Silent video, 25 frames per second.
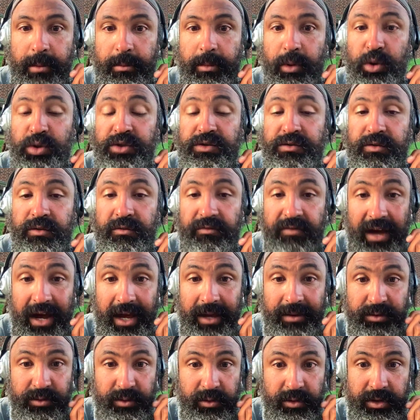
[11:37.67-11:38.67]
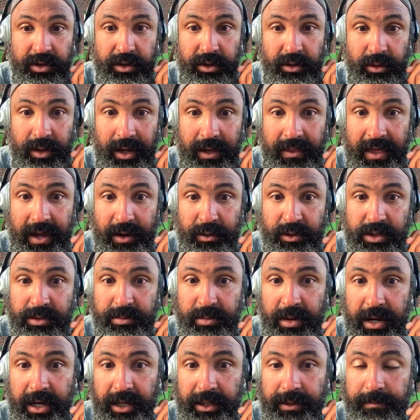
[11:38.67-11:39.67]
most vibes with you in that
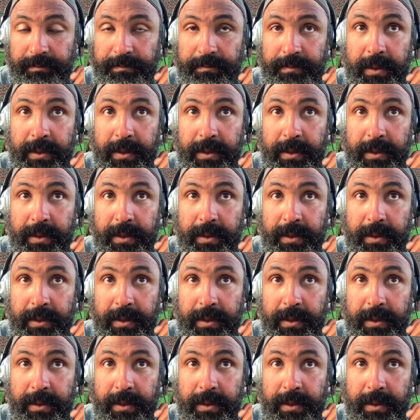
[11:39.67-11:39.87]
respect?